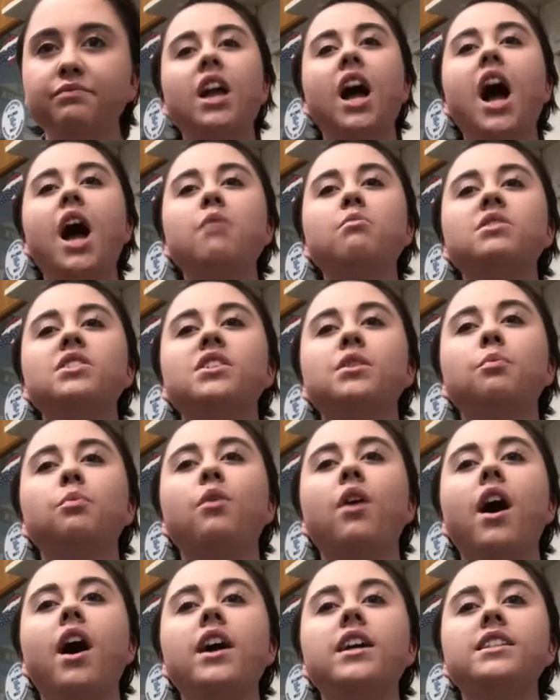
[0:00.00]
I was
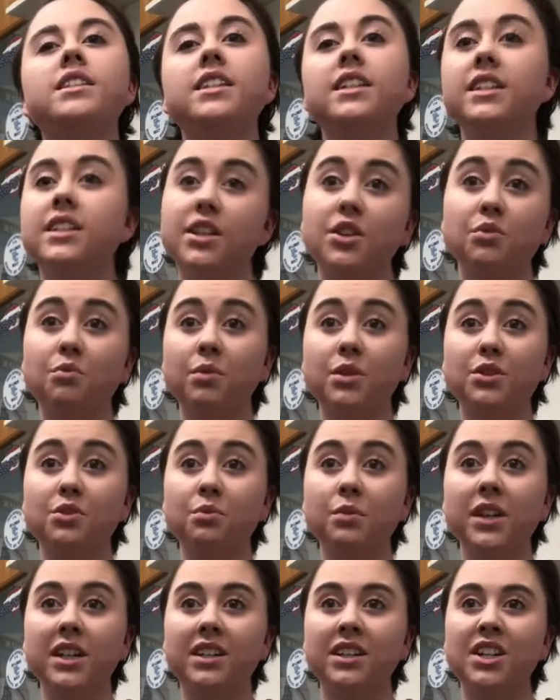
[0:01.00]
surprised he didn't
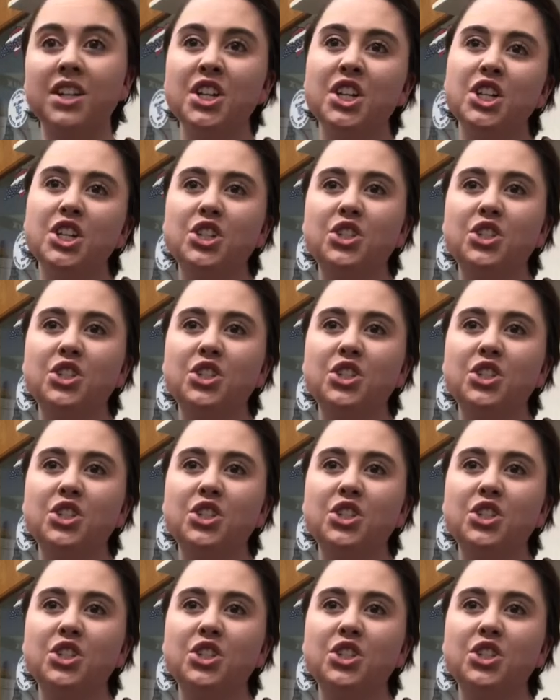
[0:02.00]
retreat.